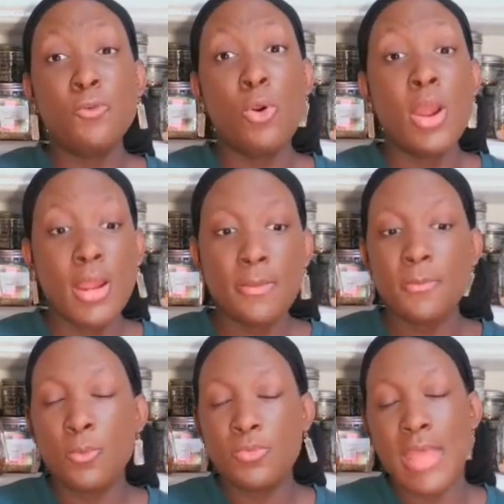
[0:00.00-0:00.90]
for
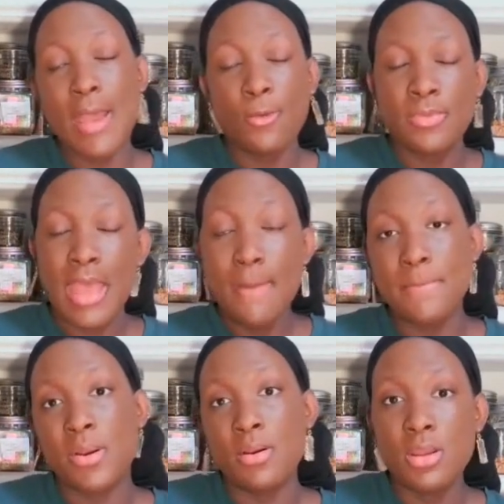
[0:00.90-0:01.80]
that,
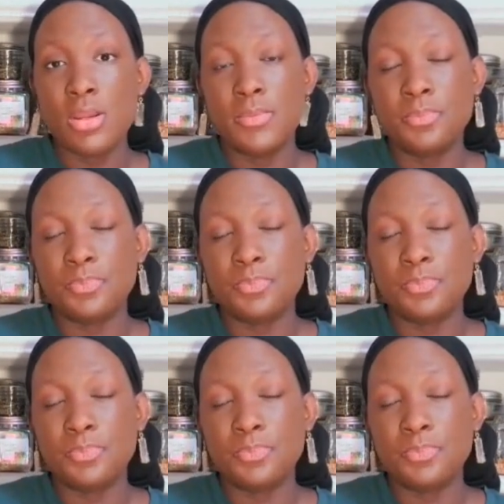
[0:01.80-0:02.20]
that book,